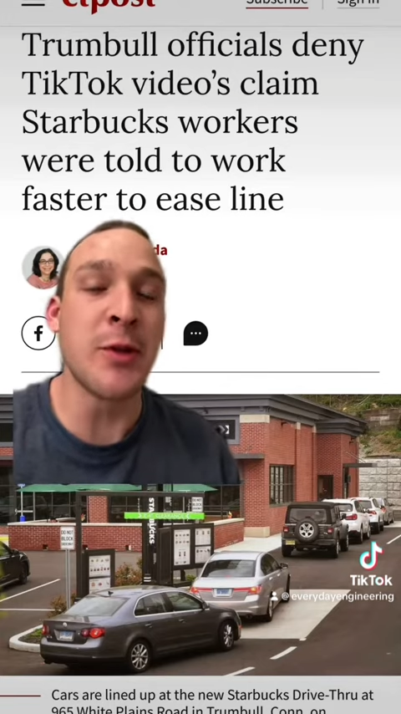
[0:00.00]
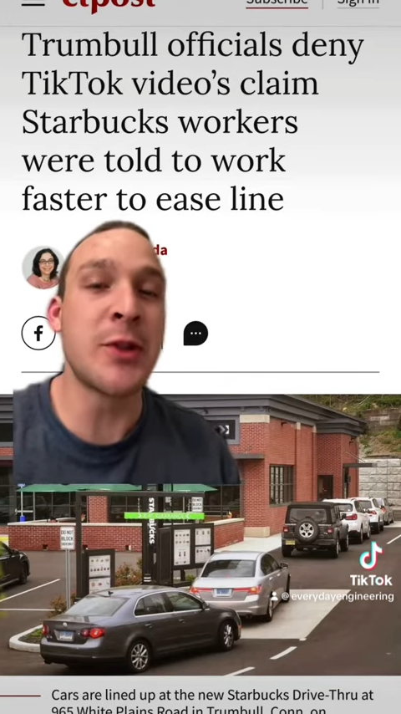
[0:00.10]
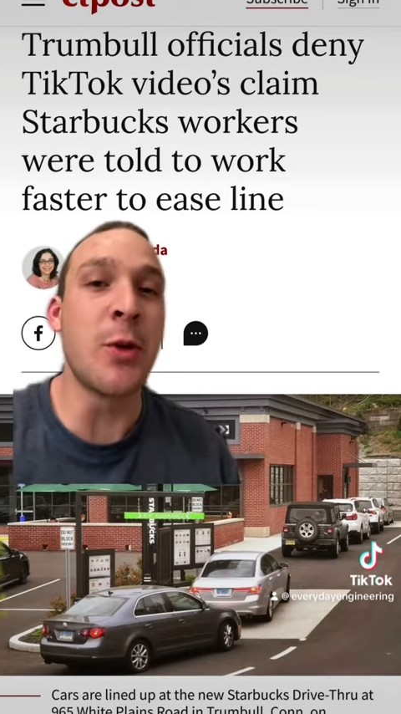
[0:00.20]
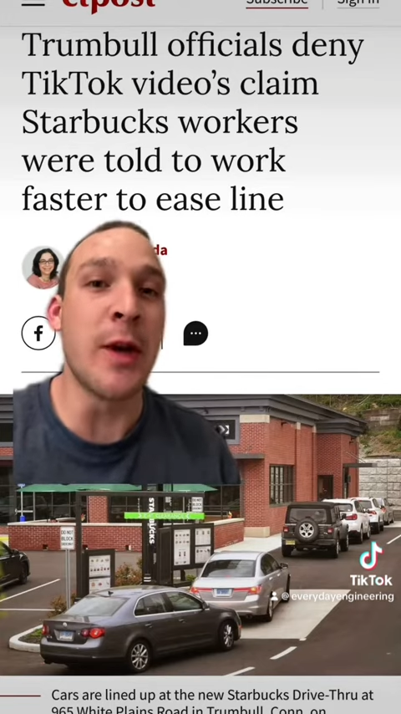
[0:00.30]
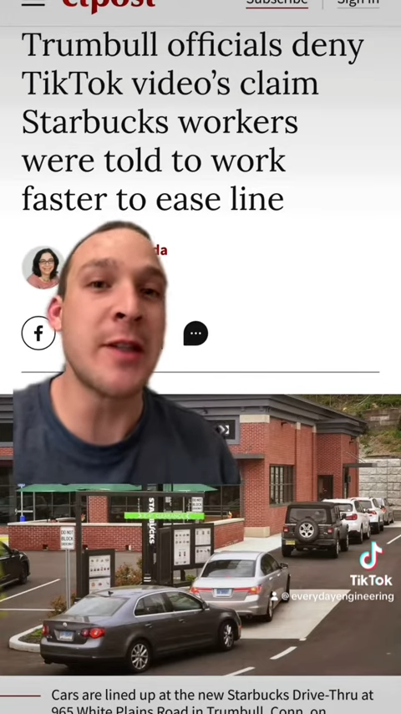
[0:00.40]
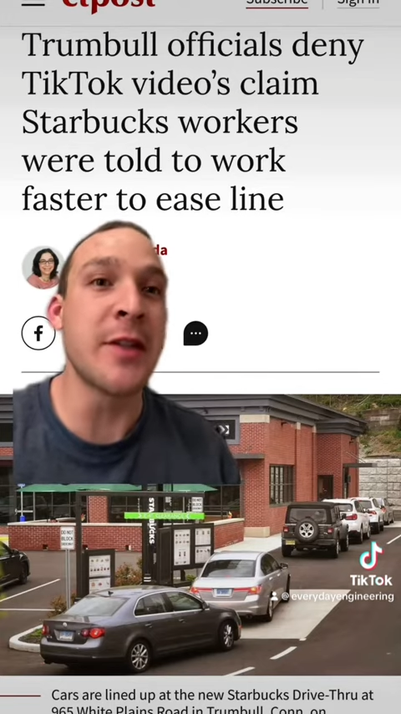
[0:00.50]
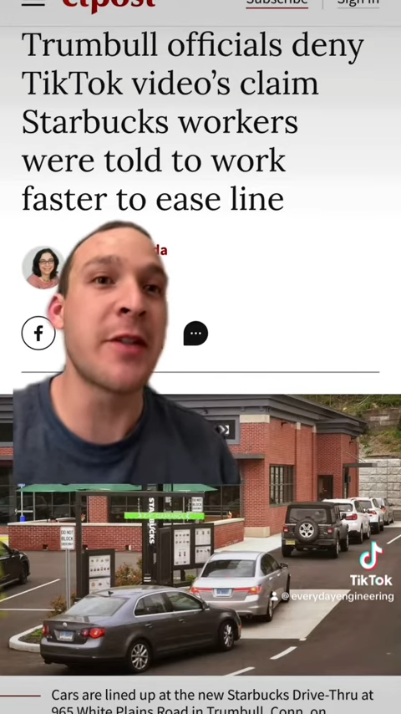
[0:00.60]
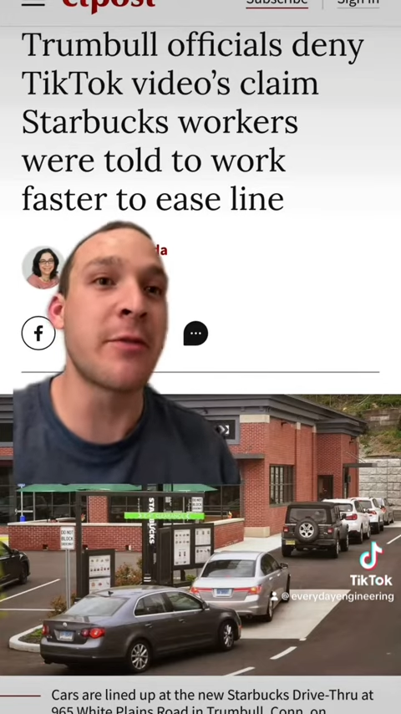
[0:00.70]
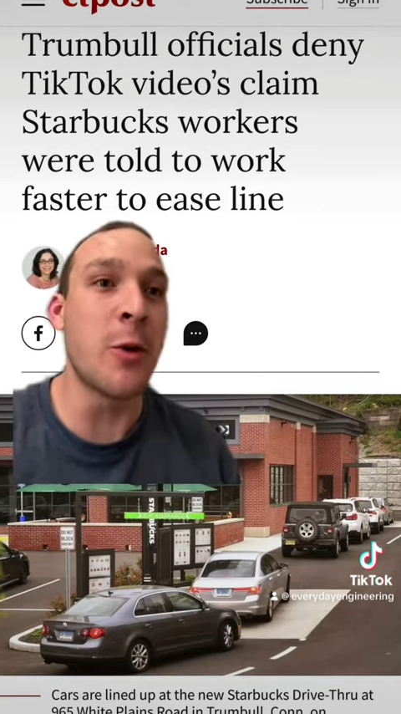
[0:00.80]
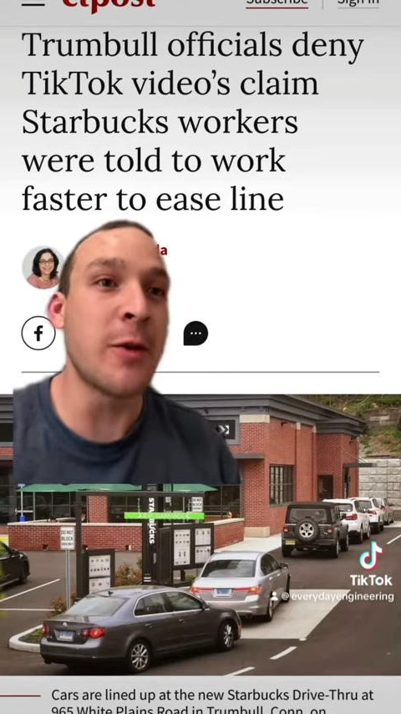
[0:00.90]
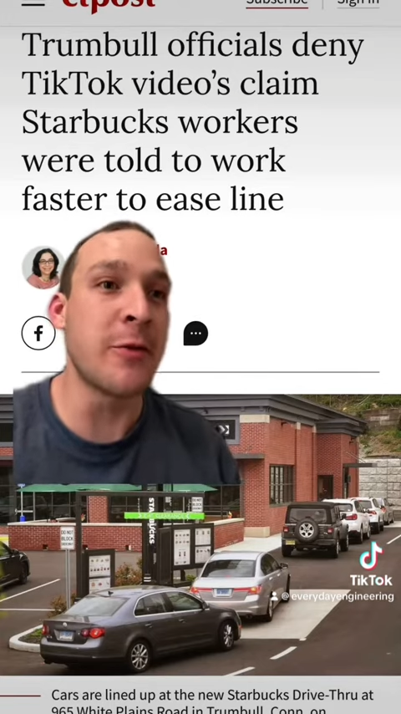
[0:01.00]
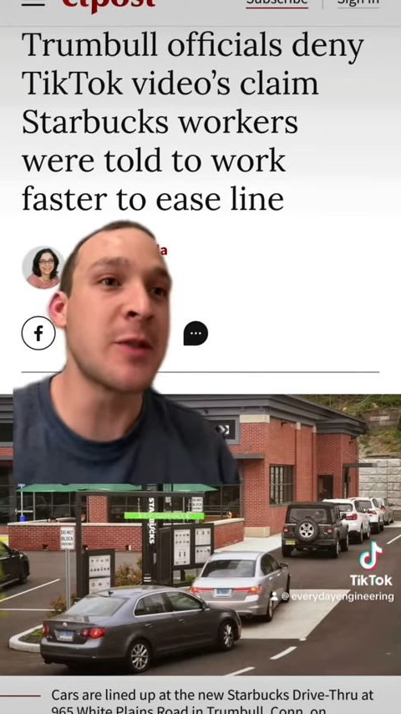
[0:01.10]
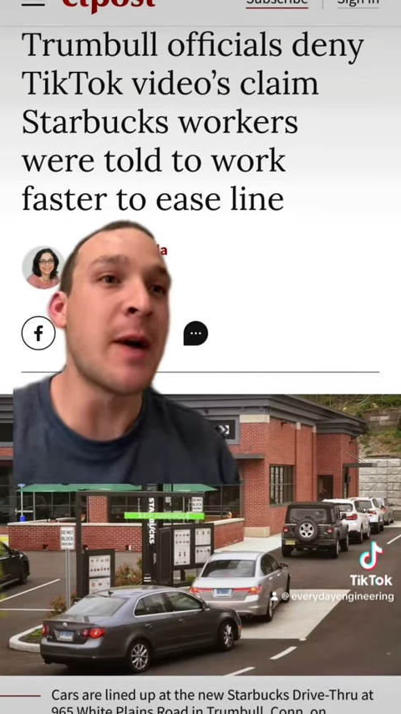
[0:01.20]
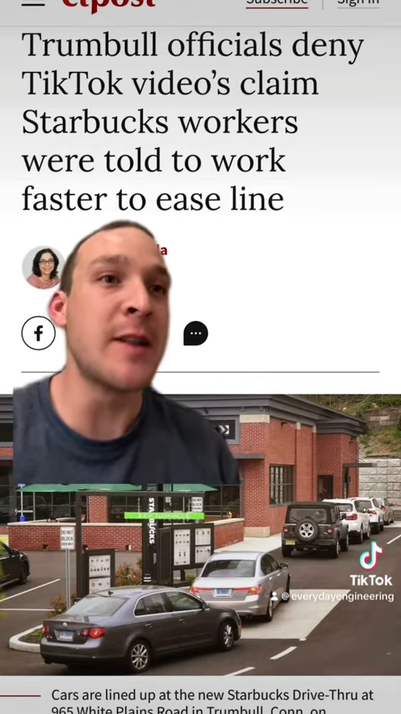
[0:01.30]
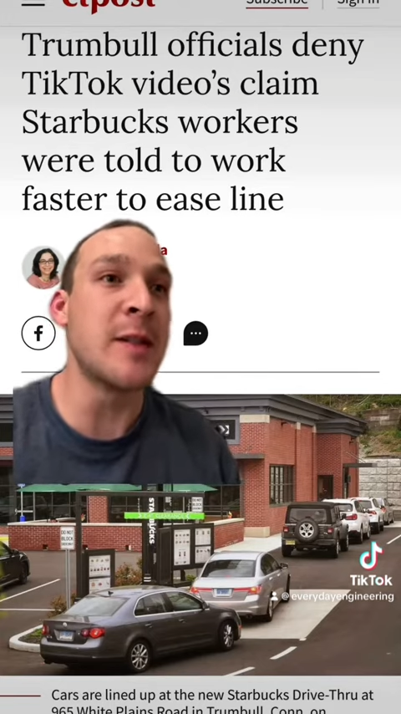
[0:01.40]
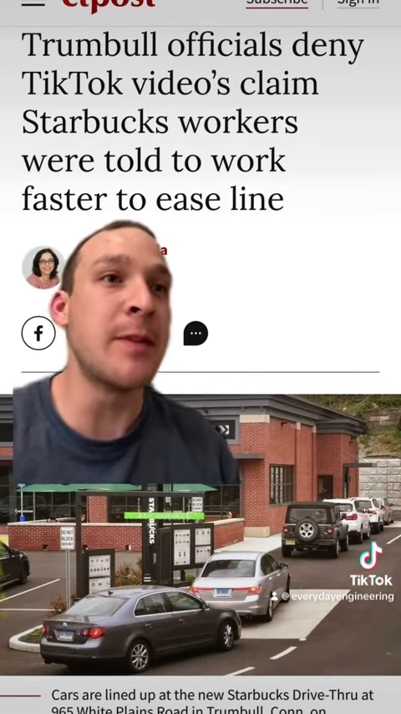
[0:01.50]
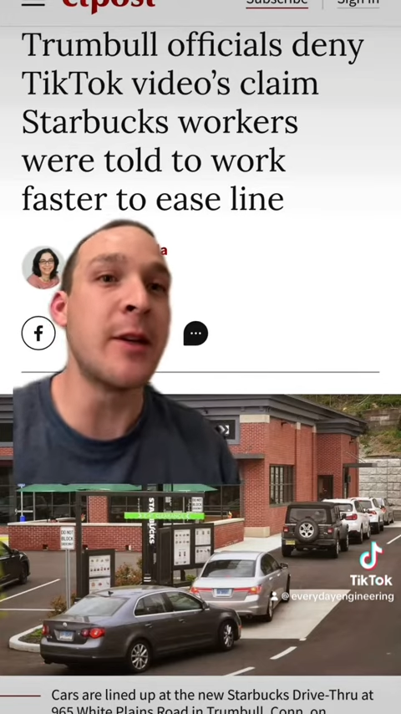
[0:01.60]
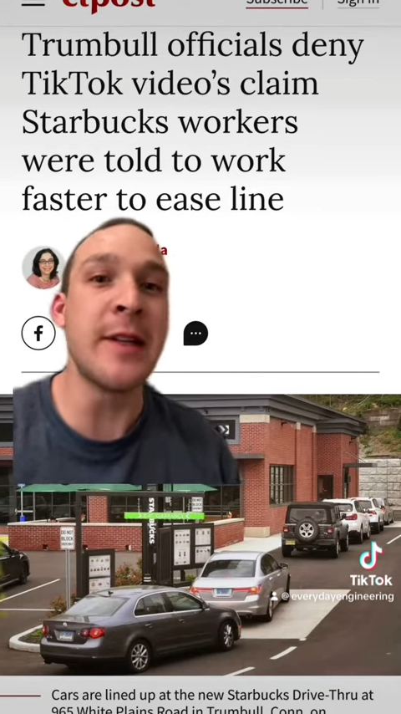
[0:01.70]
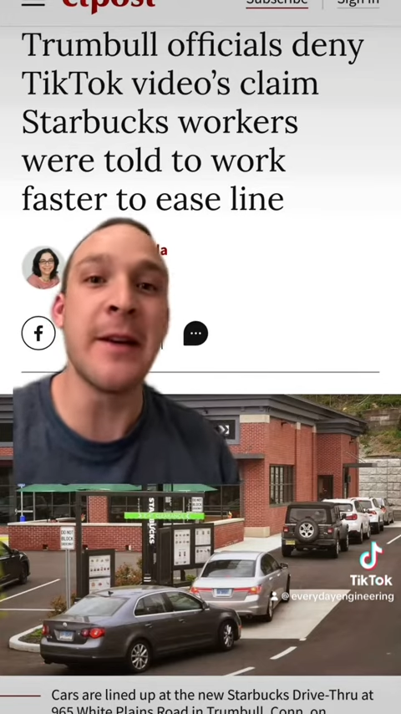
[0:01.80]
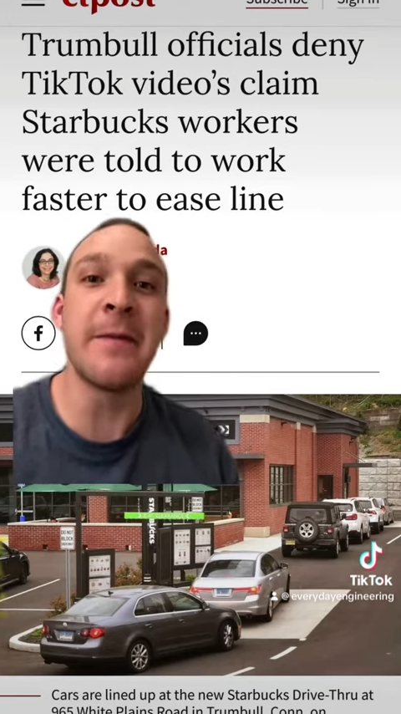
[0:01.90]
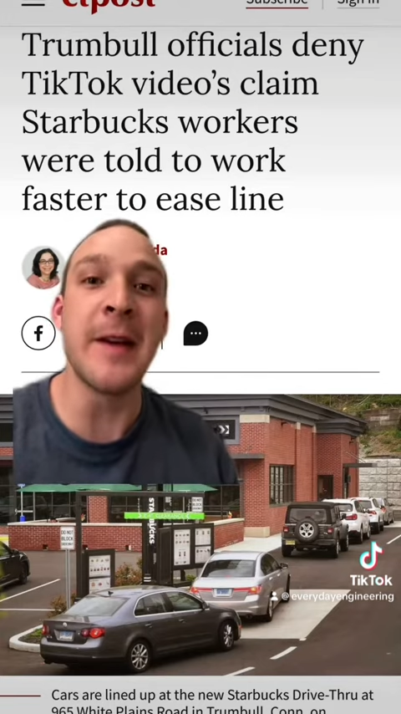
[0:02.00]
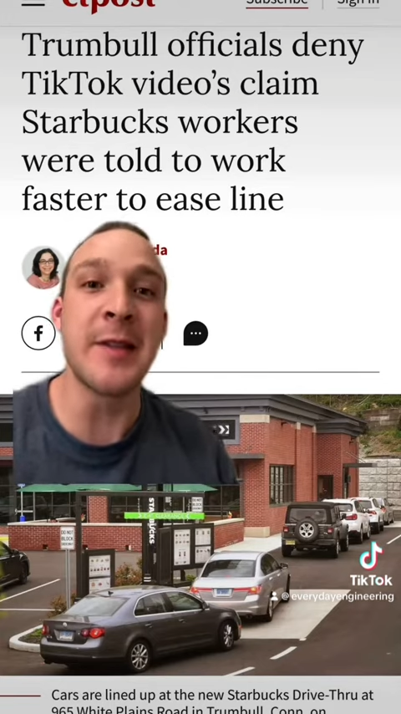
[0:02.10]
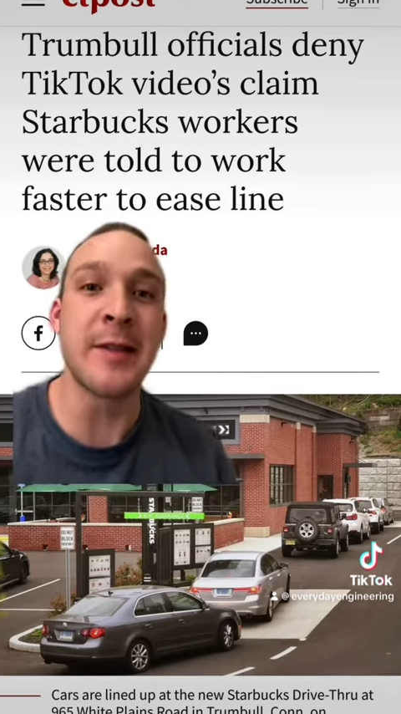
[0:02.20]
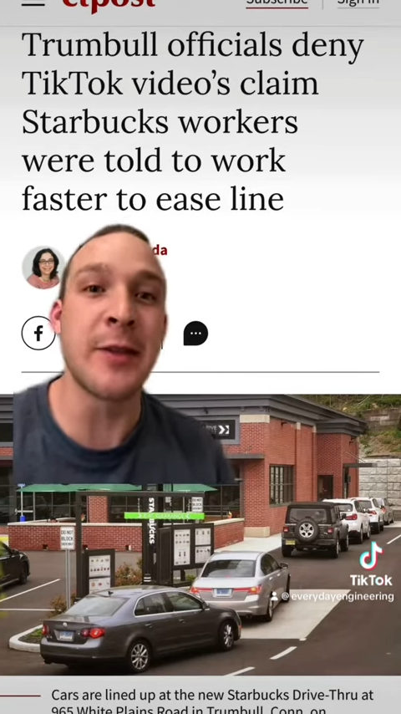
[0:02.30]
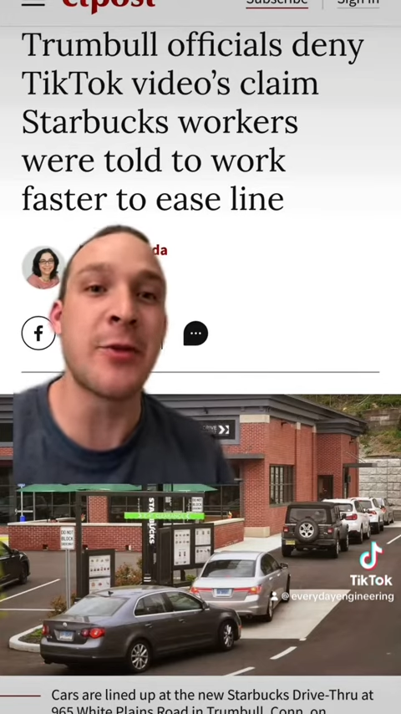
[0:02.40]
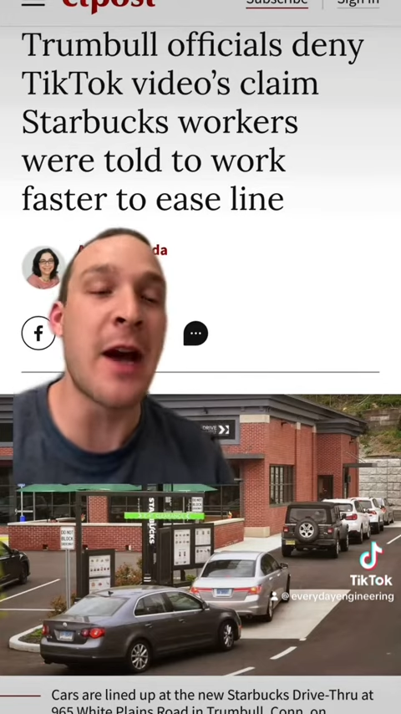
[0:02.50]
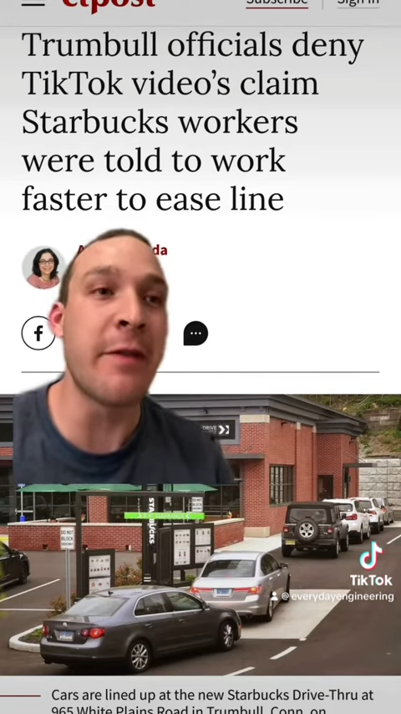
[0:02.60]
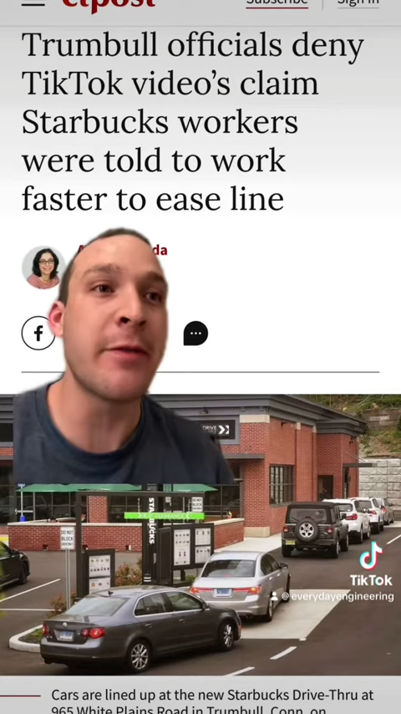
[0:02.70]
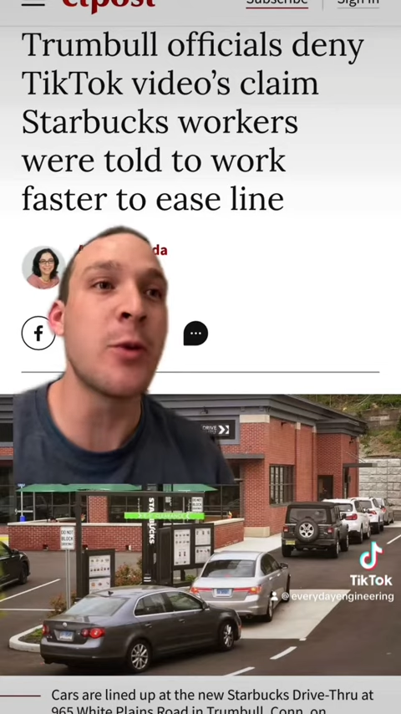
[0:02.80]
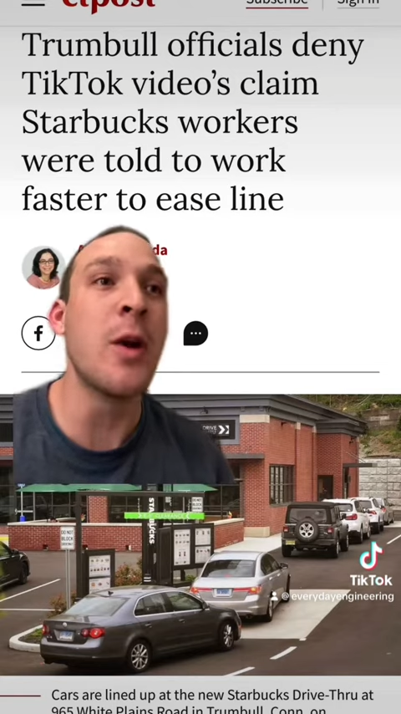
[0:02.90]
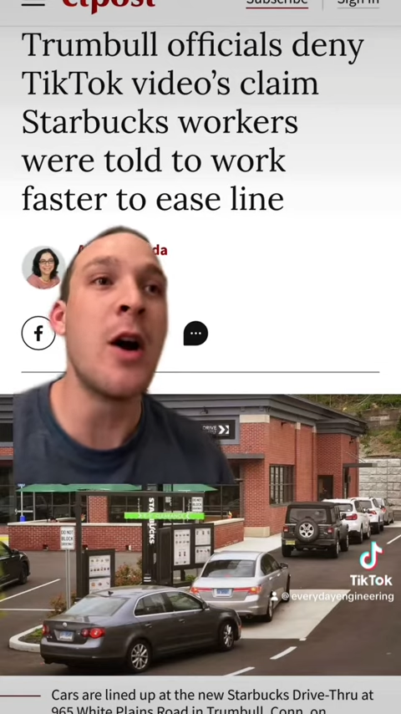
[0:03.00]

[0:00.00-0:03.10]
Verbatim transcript: going to throw the responsibility of fixing the drive-through